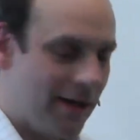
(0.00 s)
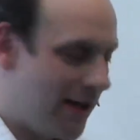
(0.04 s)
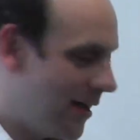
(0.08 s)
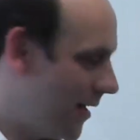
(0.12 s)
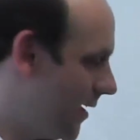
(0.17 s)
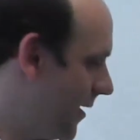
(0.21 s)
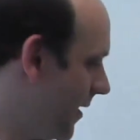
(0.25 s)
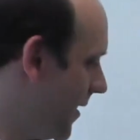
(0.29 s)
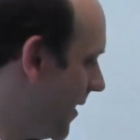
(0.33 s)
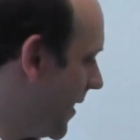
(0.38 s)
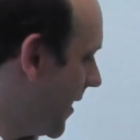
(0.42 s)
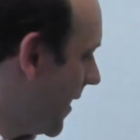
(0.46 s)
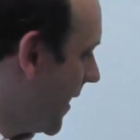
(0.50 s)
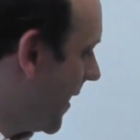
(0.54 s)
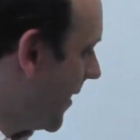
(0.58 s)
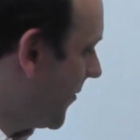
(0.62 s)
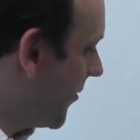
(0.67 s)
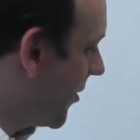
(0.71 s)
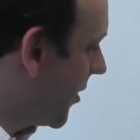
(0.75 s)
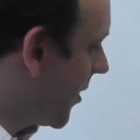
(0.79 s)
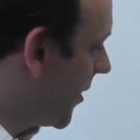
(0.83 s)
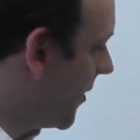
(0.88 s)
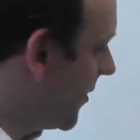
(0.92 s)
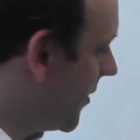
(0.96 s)
in it,
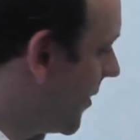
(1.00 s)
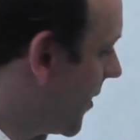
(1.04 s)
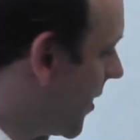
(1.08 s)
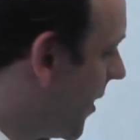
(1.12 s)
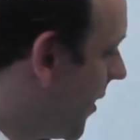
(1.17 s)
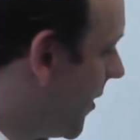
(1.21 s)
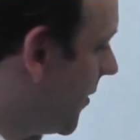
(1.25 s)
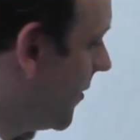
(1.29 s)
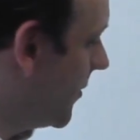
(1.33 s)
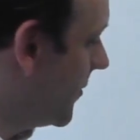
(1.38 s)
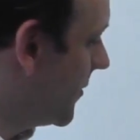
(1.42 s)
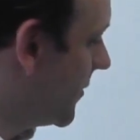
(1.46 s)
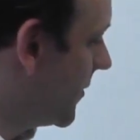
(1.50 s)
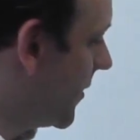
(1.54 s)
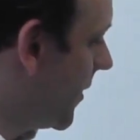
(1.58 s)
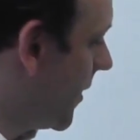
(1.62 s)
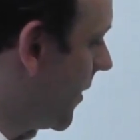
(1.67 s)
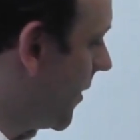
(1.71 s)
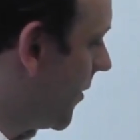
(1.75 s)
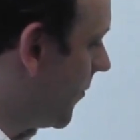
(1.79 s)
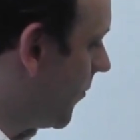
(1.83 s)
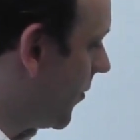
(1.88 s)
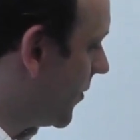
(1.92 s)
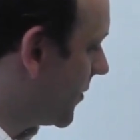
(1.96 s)
and that undergoes
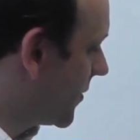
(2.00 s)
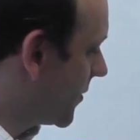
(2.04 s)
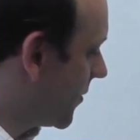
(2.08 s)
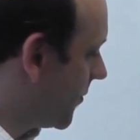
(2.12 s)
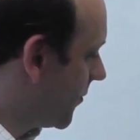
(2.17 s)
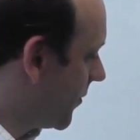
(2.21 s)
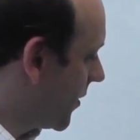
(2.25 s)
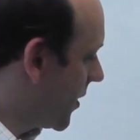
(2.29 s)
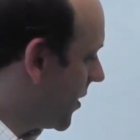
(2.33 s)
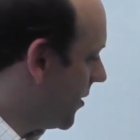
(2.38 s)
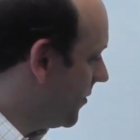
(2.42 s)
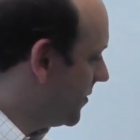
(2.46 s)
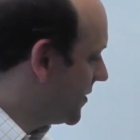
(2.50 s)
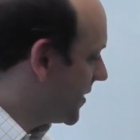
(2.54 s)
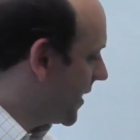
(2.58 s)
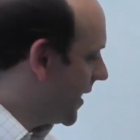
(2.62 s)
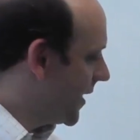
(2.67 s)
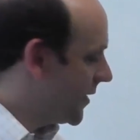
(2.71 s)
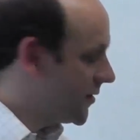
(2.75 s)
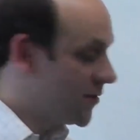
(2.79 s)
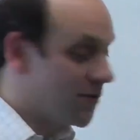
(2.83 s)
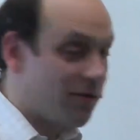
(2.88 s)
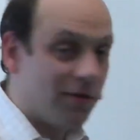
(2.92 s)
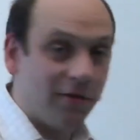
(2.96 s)
what's called a
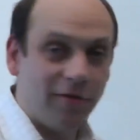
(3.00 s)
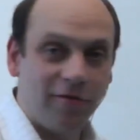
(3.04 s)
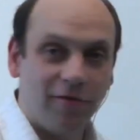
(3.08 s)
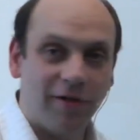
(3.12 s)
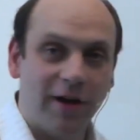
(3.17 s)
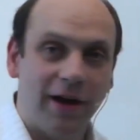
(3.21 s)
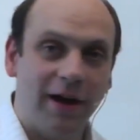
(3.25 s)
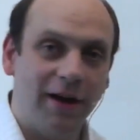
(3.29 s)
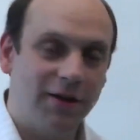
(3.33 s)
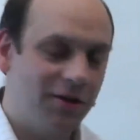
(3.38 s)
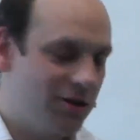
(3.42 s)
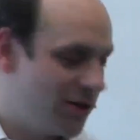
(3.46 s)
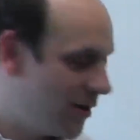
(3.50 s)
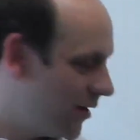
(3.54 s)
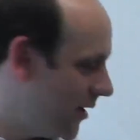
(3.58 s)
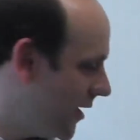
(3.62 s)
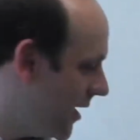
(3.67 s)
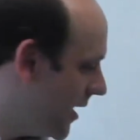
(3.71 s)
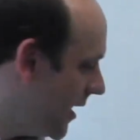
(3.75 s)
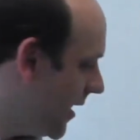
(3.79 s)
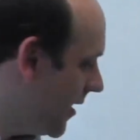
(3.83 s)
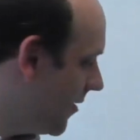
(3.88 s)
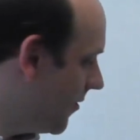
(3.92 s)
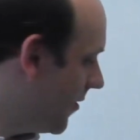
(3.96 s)
eutectoid reaction
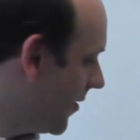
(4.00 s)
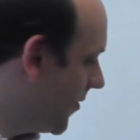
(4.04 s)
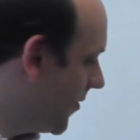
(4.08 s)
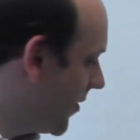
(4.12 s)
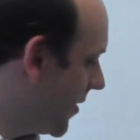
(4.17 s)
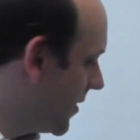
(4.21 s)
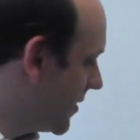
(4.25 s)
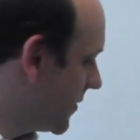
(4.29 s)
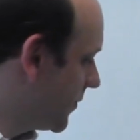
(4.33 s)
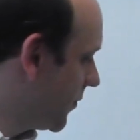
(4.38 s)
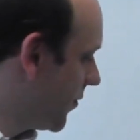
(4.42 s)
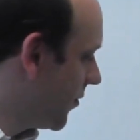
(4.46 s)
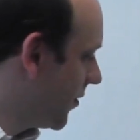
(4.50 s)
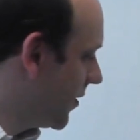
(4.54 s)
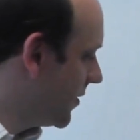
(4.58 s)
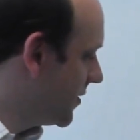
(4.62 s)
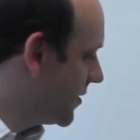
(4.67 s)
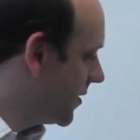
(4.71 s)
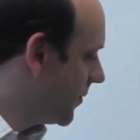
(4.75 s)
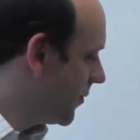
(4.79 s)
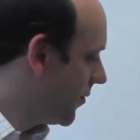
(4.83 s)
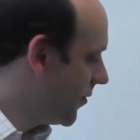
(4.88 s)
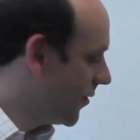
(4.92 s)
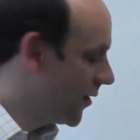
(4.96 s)
here at this
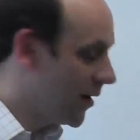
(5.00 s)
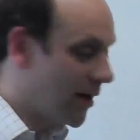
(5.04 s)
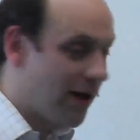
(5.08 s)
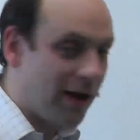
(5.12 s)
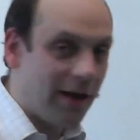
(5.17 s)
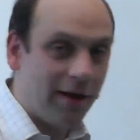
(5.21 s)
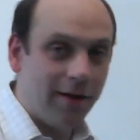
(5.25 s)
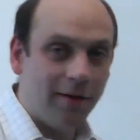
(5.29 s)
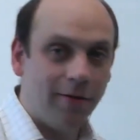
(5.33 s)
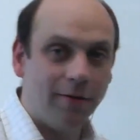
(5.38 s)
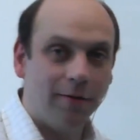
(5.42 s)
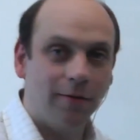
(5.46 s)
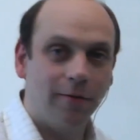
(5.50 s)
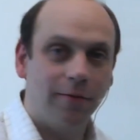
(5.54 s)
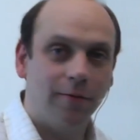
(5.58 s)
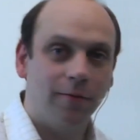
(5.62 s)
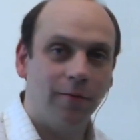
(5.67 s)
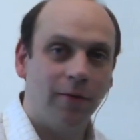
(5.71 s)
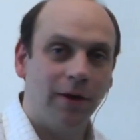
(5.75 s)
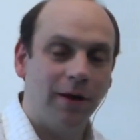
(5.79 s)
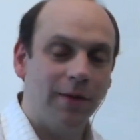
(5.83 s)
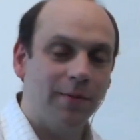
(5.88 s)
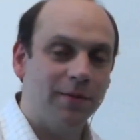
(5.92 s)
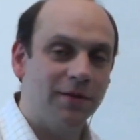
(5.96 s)
point at zero point eight
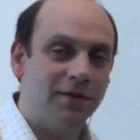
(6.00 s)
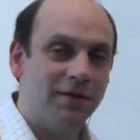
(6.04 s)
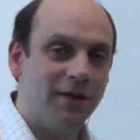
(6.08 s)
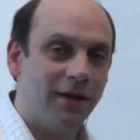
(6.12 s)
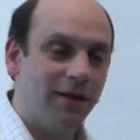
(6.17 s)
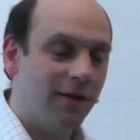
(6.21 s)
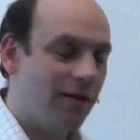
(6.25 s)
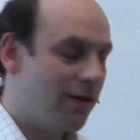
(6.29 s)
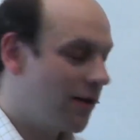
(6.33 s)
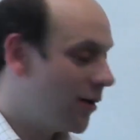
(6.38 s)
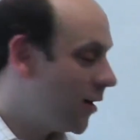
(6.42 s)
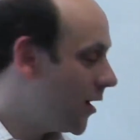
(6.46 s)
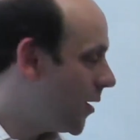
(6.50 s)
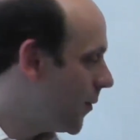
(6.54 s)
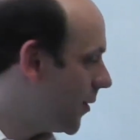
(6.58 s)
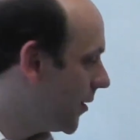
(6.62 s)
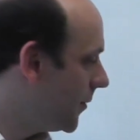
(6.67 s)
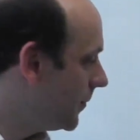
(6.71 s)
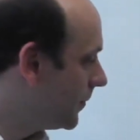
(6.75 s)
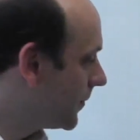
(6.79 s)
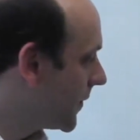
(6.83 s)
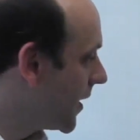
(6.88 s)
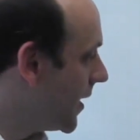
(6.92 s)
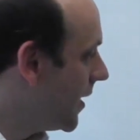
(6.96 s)
weight percent
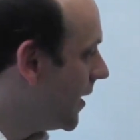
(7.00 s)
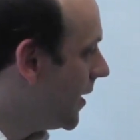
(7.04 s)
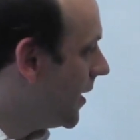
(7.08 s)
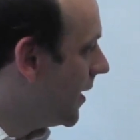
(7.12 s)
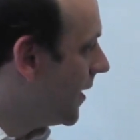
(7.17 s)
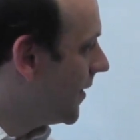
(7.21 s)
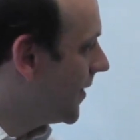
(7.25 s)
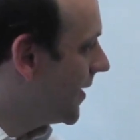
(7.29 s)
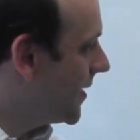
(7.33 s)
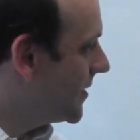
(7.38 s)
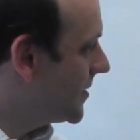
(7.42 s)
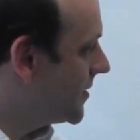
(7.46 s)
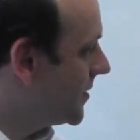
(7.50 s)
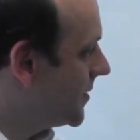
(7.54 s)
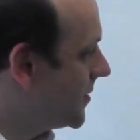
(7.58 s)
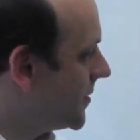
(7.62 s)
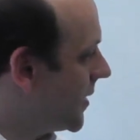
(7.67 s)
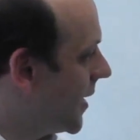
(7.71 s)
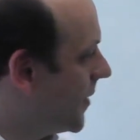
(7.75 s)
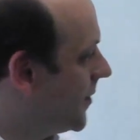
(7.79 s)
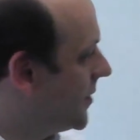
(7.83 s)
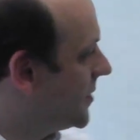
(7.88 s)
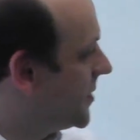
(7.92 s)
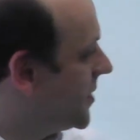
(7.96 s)
carbon. That's the
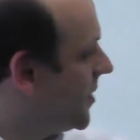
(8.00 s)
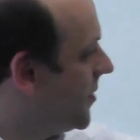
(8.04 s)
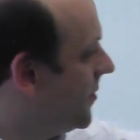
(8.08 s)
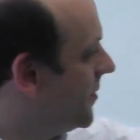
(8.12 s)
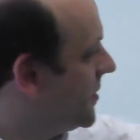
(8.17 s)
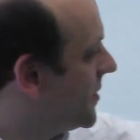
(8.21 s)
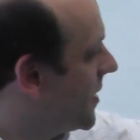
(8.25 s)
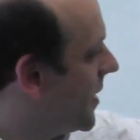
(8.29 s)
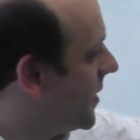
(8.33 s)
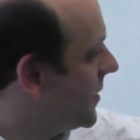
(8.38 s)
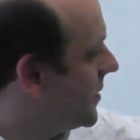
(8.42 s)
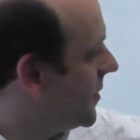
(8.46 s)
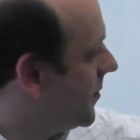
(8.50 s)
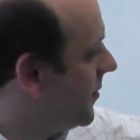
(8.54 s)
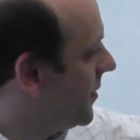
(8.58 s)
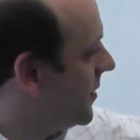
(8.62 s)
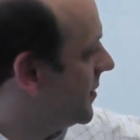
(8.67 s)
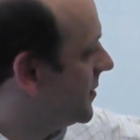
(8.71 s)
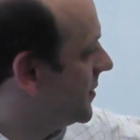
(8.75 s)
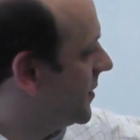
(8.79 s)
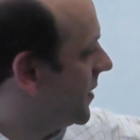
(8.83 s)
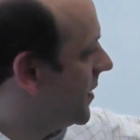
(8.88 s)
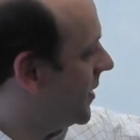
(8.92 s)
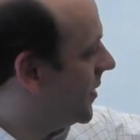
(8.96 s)
same as the eutectic. We
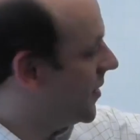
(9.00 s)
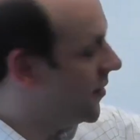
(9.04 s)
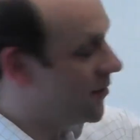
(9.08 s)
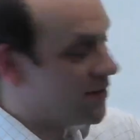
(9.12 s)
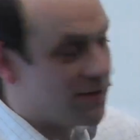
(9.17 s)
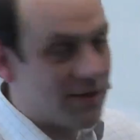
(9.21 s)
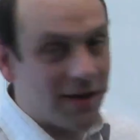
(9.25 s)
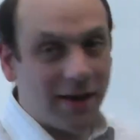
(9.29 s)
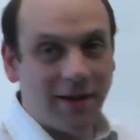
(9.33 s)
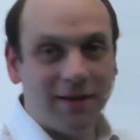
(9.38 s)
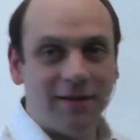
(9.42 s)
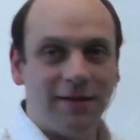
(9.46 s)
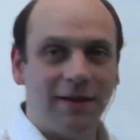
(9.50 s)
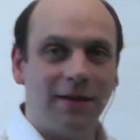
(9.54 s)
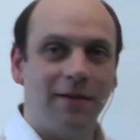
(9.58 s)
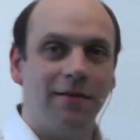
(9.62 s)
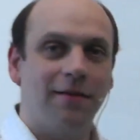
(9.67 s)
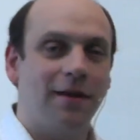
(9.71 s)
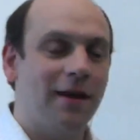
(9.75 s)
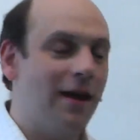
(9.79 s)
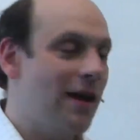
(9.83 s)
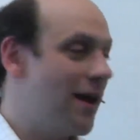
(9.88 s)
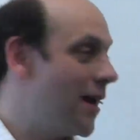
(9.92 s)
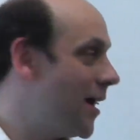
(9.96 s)
can see a eutectic
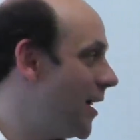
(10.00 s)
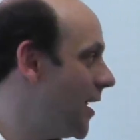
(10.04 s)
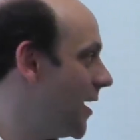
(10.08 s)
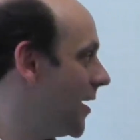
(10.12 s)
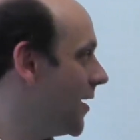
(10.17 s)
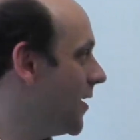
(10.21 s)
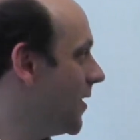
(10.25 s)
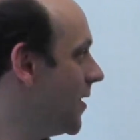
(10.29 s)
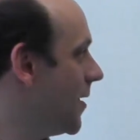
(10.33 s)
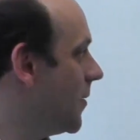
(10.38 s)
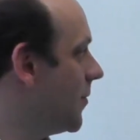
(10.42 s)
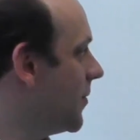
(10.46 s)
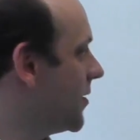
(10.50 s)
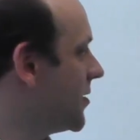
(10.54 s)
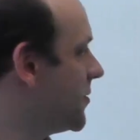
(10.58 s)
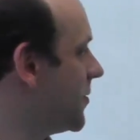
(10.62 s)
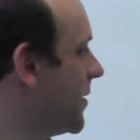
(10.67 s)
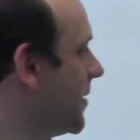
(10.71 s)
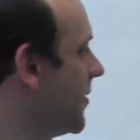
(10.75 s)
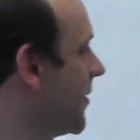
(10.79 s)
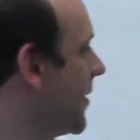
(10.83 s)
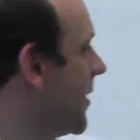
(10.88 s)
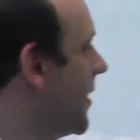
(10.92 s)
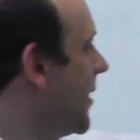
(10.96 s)
there
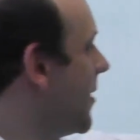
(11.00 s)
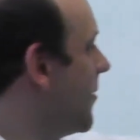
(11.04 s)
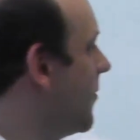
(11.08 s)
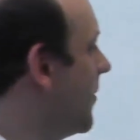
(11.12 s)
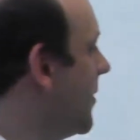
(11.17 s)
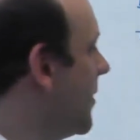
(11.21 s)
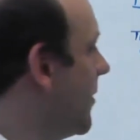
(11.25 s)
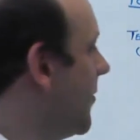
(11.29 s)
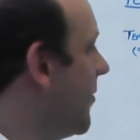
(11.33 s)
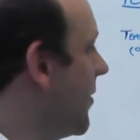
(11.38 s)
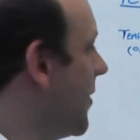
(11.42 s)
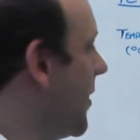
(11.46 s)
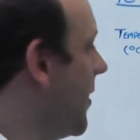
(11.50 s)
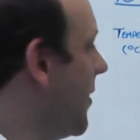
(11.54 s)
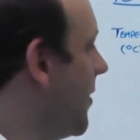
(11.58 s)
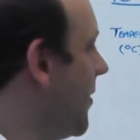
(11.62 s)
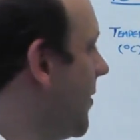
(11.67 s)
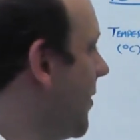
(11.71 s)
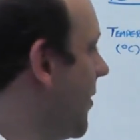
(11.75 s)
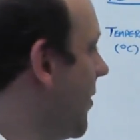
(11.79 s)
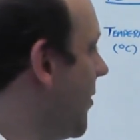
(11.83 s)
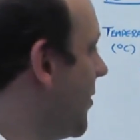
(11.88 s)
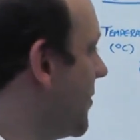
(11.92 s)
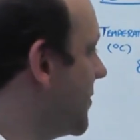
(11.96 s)
between the liquid and the
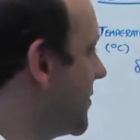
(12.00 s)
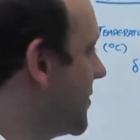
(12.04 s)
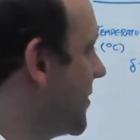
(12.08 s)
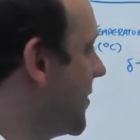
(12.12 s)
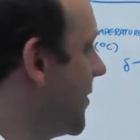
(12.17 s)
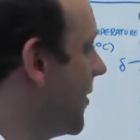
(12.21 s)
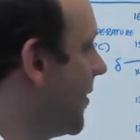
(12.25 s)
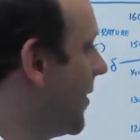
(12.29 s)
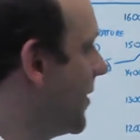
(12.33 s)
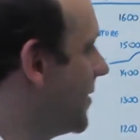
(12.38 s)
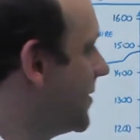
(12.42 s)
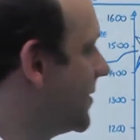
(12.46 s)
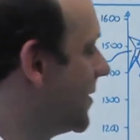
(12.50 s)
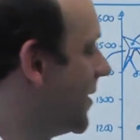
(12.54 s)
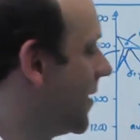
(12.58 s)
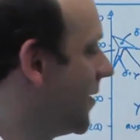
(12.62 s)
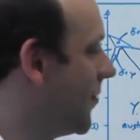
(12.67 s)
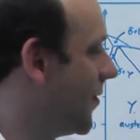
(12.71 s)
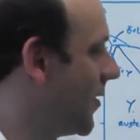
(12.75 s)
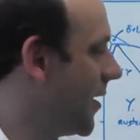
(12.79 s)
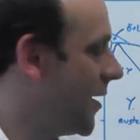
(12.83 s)
austenite and